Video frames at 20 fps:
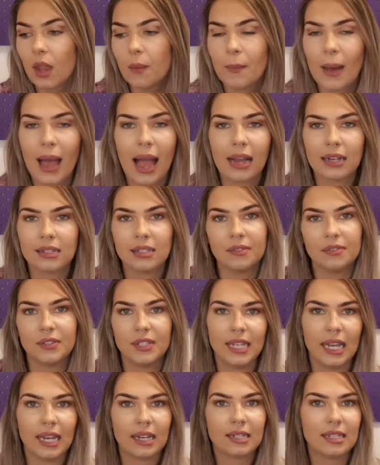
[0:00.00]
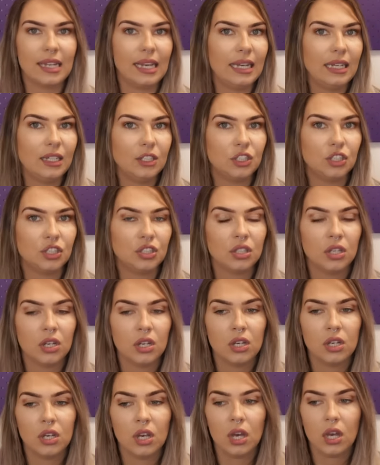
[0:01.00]
packs of six each,
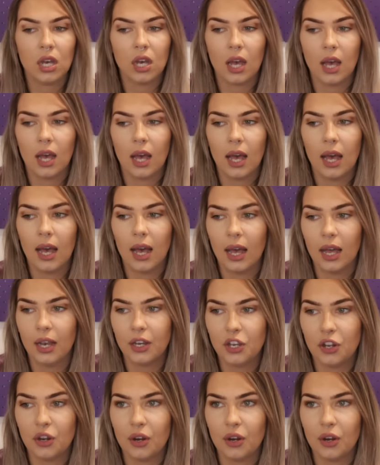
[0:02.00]
and